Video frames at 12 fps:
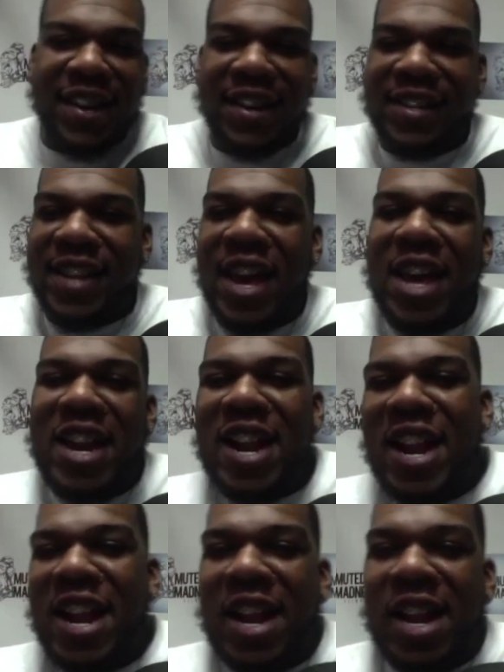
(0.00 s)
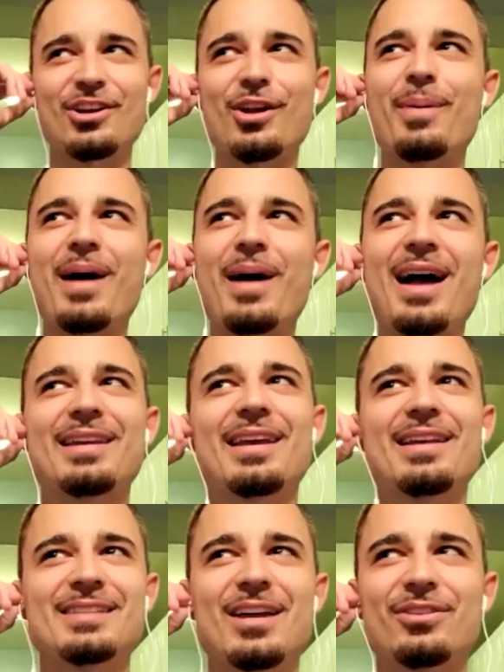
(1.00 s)
yeah. Anybody trying to start a podcast
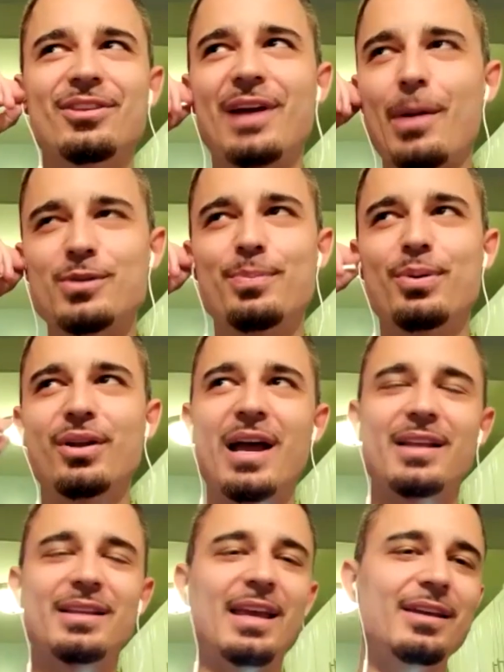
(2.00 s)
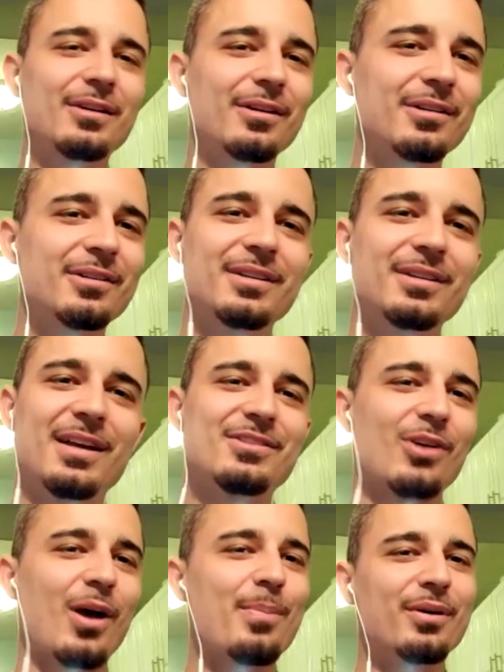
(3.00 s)
out there, I was put on Anchor, and so I
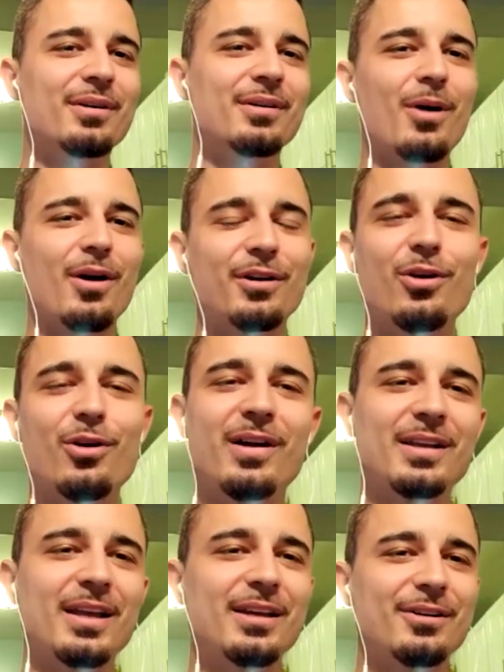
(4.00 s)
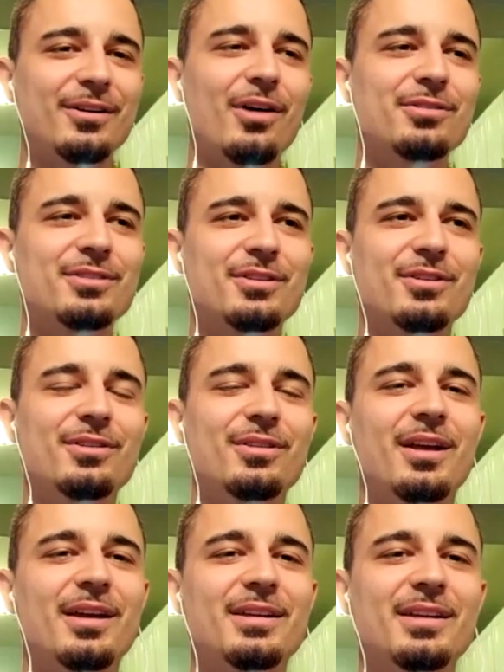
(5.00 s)
put Mario on Anchor also.
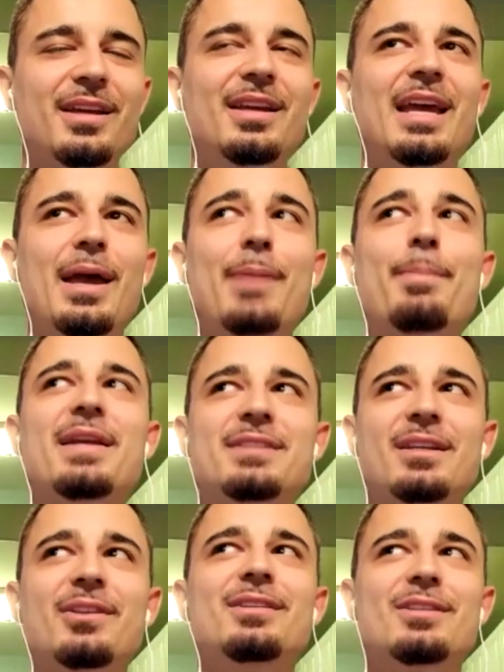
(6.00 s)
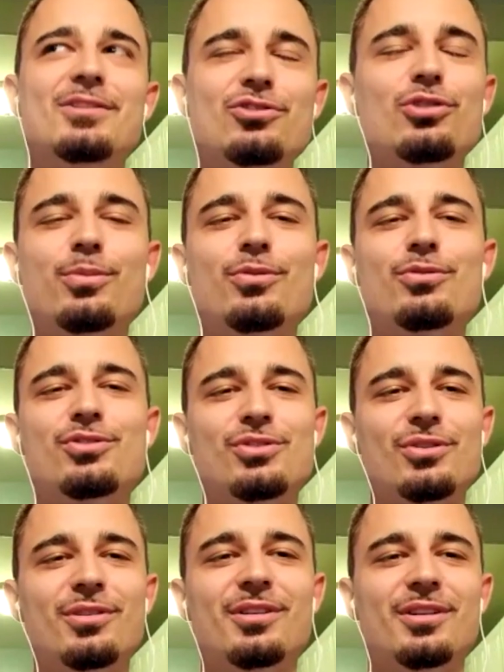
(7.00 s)
Like, it basically distributes
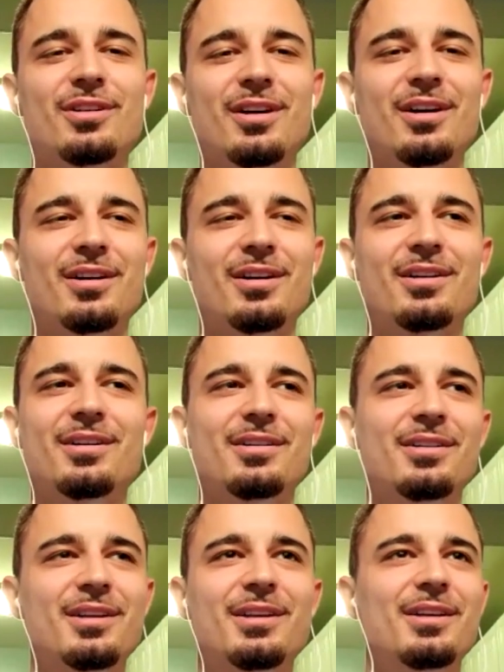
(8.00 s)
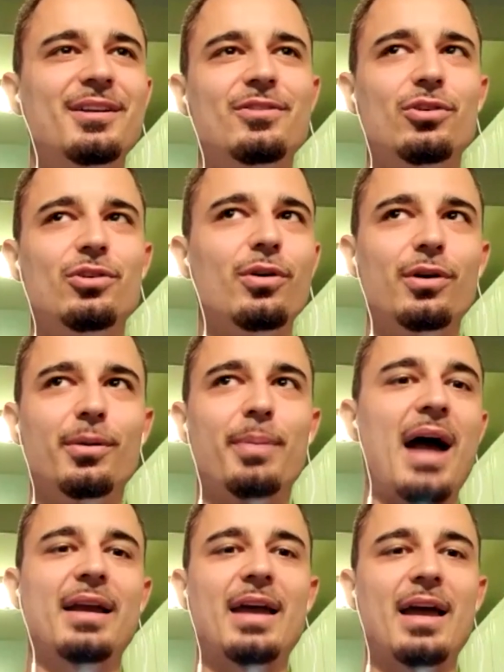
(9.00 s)
your
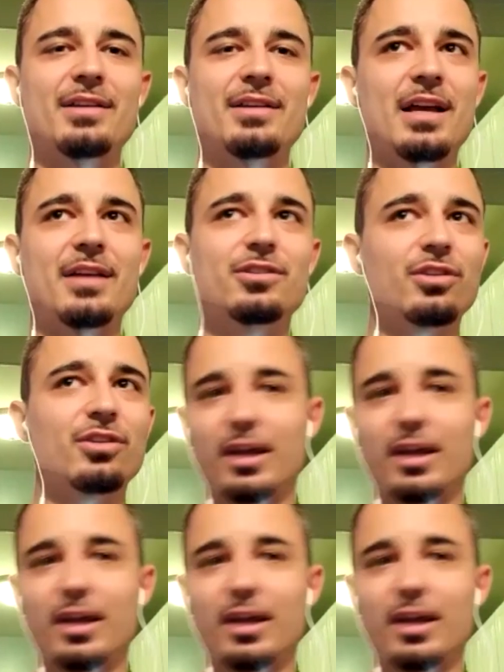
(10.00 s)
podcast onto like